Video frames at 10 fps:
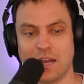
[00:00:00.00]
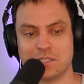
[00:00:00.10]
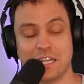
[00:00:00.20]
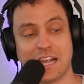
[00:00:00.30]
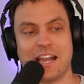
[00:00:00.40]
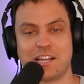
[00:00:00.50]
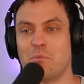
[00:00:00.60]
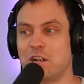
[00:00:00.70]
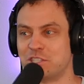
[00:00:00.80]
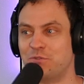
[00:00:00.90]
I was like, "Hey,
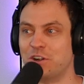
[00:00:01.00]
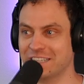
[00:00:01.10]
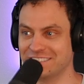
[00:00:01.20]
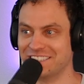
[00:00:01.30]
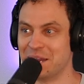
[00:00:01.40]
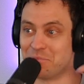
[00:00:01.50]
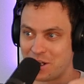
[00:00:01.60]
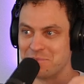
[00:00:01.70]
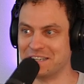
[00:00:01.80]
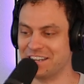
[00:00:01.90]
come watch the footage." And I
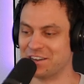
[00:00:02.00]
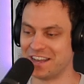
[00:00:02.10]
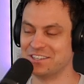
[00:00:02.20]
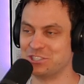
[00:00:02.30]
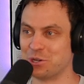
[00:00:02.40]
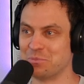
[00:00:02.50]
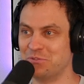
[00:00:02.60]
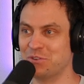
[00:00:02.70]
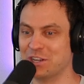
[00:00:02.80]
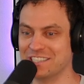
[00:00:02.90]
brought them in here, and I showed them the
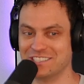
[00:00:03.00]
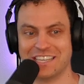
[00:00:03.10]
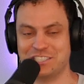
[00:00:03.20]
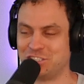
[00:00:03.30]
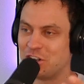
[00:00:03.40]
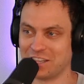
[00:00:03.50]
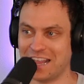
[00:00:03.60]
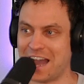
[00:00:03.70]
footage, and they just started